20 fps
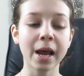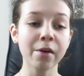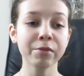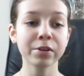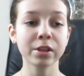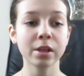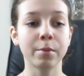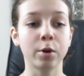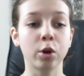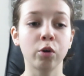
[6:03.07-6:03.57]

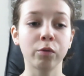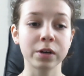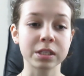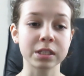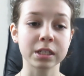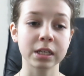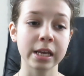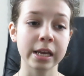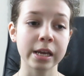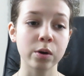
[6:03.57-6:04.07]
having them a lot
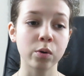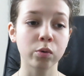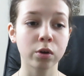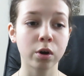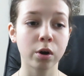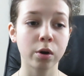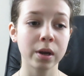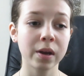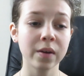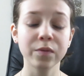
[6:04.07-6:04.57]
recently,
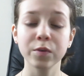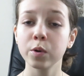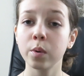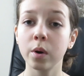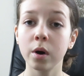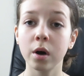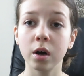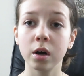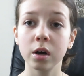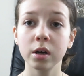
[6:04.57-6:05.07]
although if you
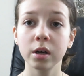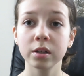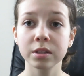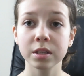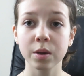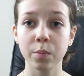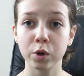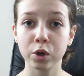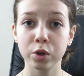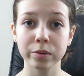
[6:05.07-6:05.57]
are
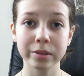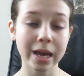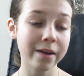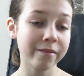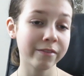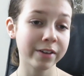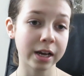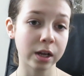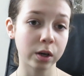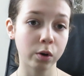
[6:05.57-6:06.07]
someone who's
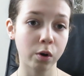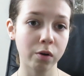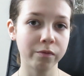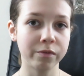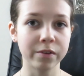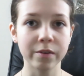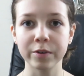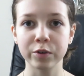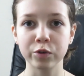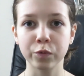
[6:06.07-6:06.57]
having a lot
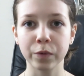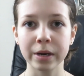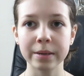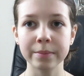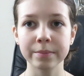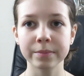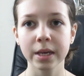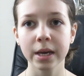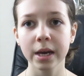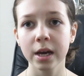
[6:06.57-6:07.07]
of vivid
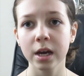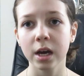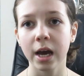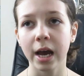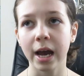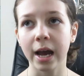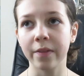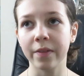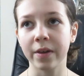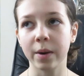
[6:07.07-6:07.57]
dreams
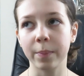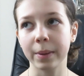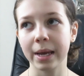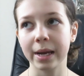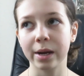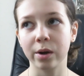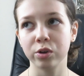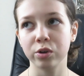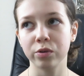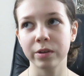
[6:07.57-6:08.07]
and they're
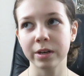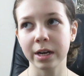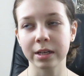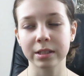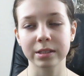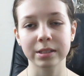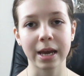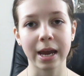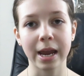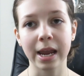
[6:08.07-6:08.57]
playing on you the
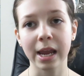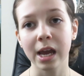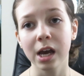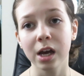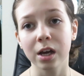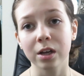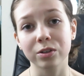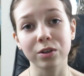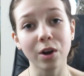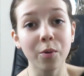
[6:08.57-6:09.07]
next day,
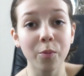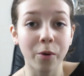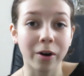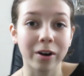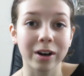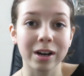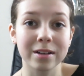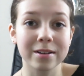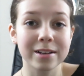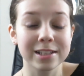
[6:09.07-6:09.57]
don't
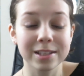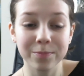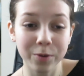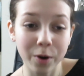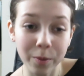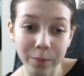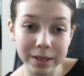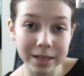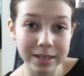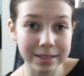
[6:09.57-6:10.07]
worry, because it
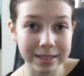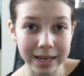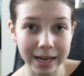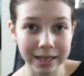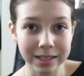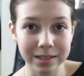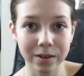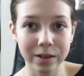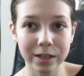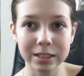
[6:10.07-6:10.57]
probably isn't
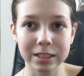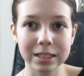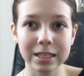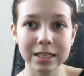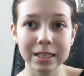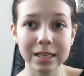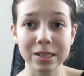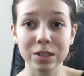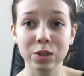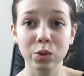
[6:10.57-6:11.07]

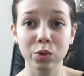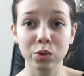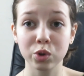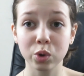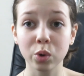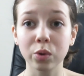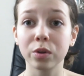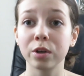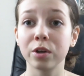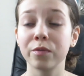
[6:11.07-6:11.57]
anxiety unless you're
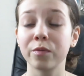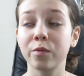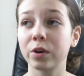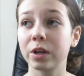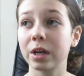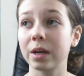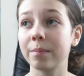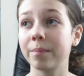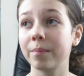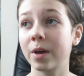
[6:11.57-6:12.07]
sure that you've
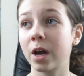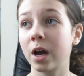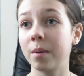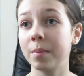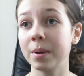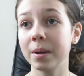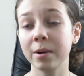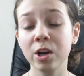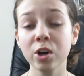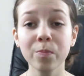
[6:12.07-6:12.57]
got it.
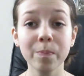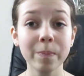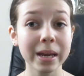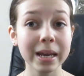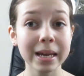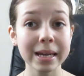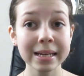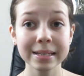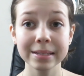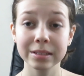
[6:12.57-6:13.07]
It could
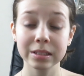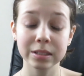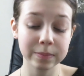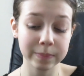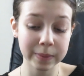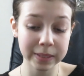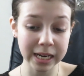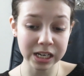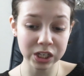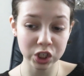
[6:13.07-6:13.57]
be,
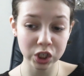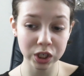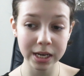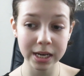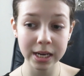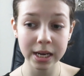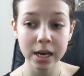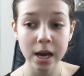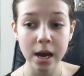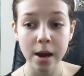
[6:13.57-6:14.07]

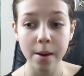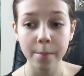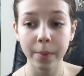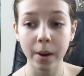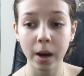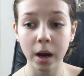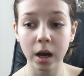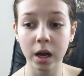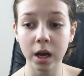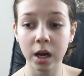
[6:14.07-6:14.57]
potentially,
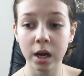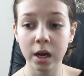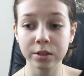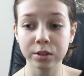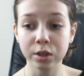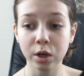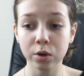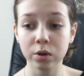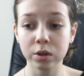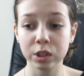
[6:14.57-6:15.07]
but
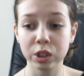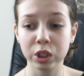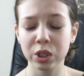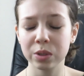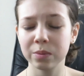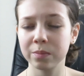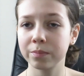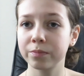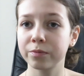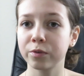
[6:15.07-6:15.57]
don't
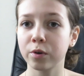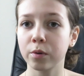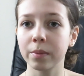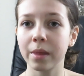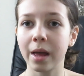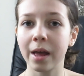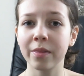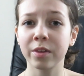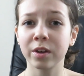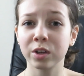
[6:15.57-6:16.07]
assume
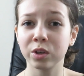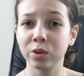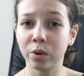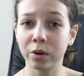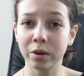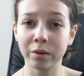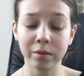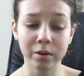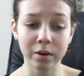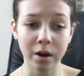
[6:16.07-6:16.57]
from that you
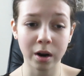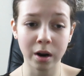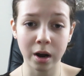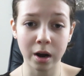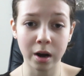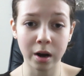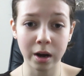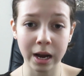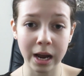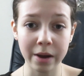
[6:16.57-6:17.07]

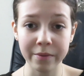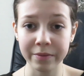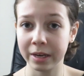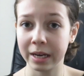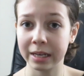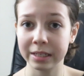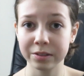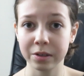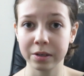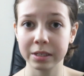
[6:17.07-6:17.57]
are having
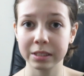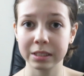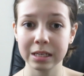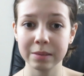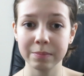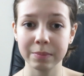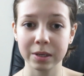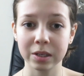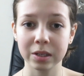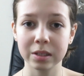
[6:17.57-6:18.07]

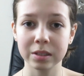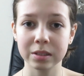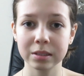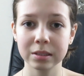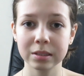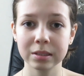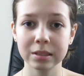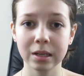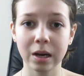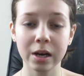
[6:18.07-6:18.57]
anxiety, because
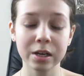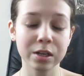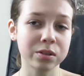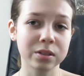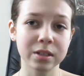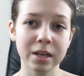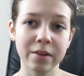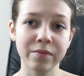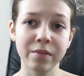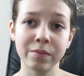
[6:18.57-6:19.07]
I
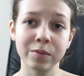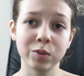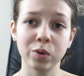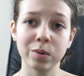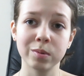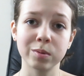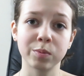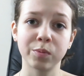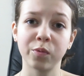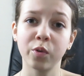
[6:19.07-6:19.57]
used to get vivid
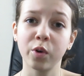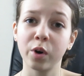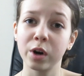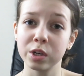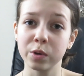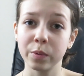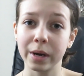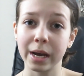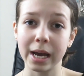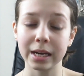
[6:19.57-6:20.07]
dreams before I
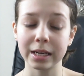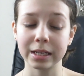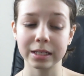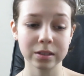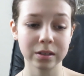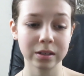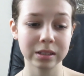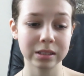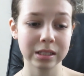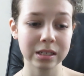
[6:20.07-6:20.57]
knew I had
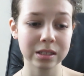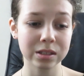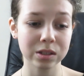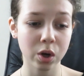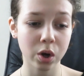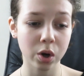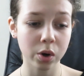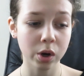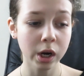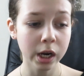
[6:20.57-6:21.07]
anxiety,
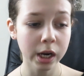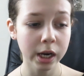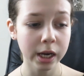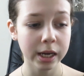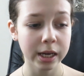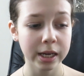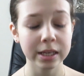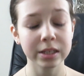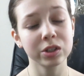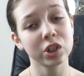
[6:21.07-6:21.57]
so
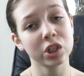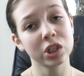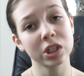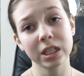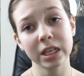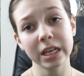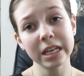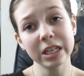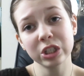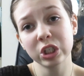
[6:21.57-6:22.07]
it's
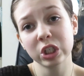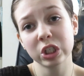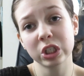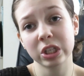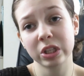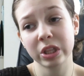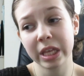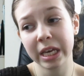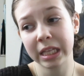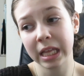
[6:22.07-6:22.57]

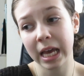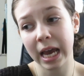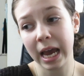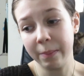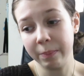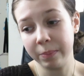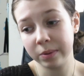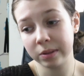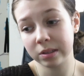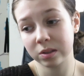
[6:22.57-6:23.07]
just a thing that
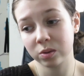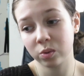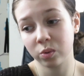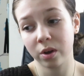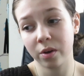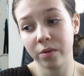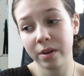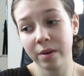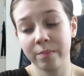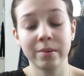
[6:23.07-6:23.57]
happens,
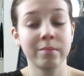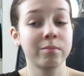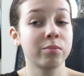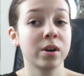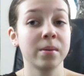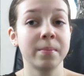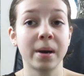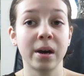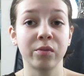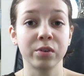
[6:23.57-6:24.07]
although they've been
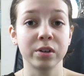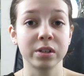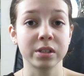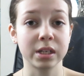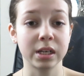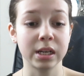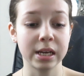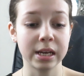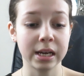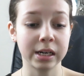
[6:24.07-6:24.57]
pretty bad
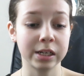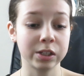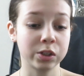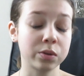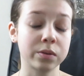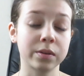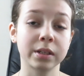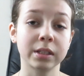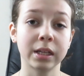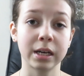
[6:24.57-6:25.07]
recently, and I
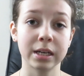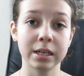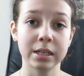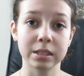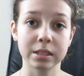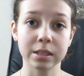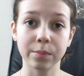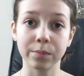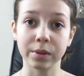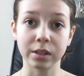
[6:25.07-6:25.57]
do think that
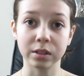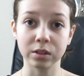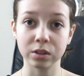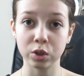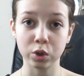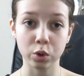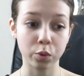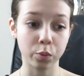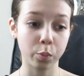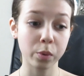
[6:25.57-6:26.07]
is something
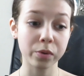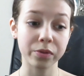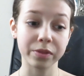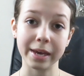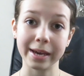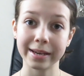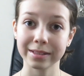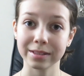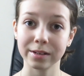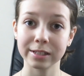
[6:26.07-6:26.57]
to do with
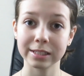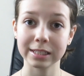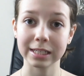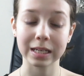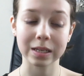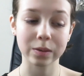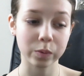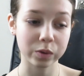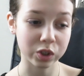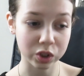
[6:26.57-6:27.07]
the
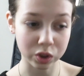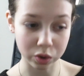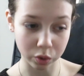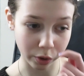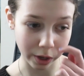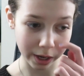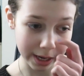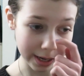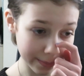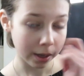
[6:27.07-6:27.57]
anxiety, which is not
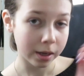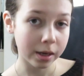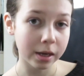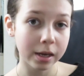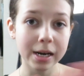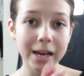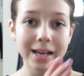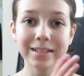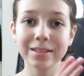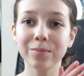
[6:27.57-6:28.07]
great.
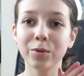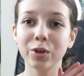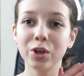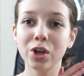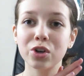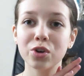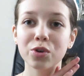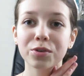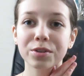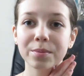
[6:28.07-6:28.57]
Next I'm going
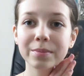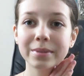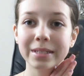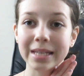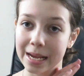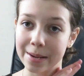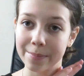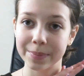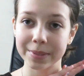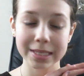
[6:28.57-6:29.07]
to do some
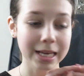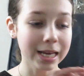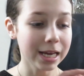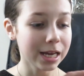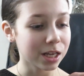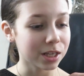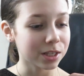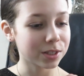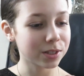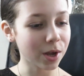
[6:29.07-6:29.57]
tips.
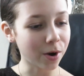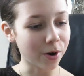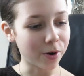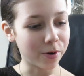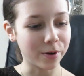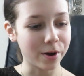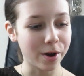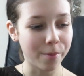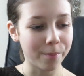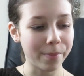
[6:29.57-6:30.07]

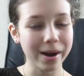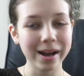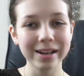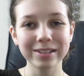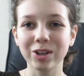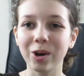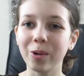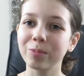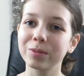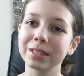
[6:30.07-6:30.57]
So, my
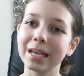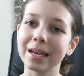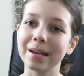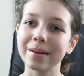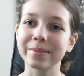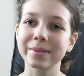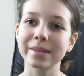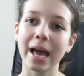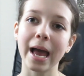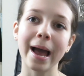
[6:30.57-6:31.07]
top
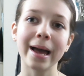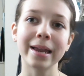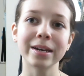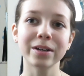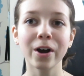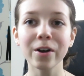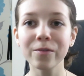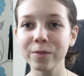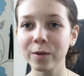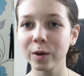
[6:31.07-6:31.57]
tips,
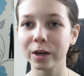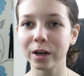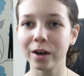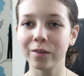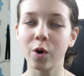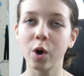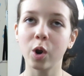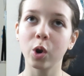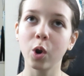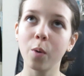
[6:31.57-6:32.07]
and I feel like
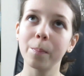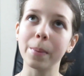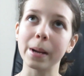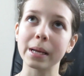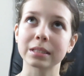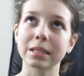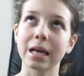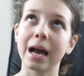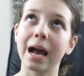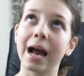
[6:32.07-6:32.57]
I've got a lot
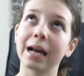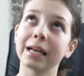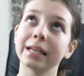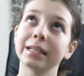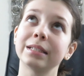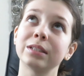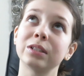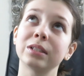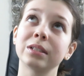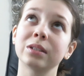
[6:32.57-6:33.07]
better at
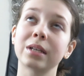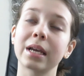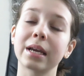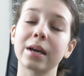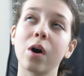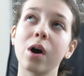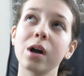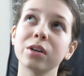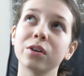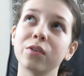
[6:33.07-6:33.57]

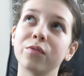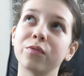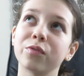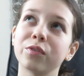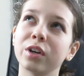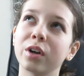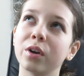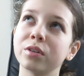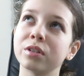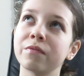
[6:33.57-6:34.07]
kind of,
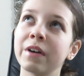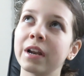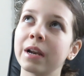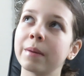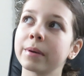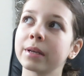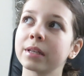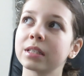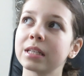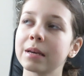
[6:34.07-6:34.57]
you know,
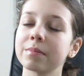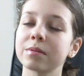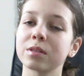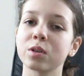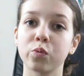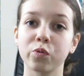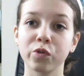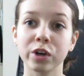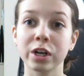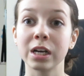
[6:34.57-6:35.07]
developing tips
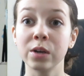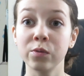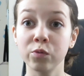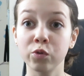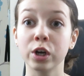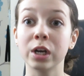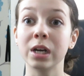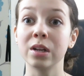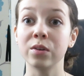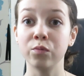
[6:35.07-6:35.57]
that really,
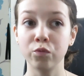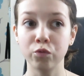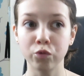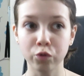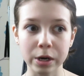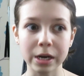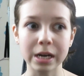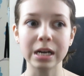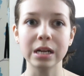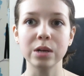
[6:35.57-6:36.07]
really,
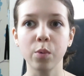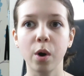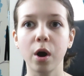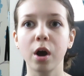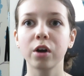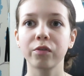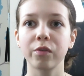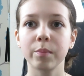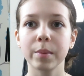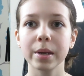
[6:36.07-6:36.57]
really
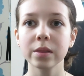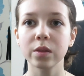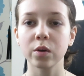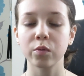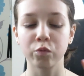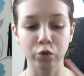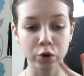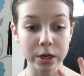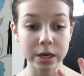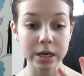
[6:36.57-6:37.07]
work for me,
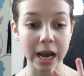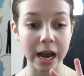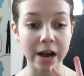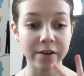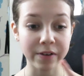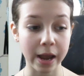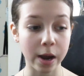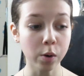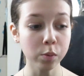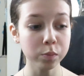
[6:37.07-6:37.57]
that really
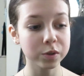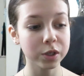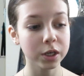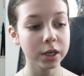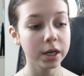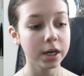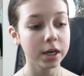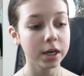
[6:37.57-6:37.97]
have helped.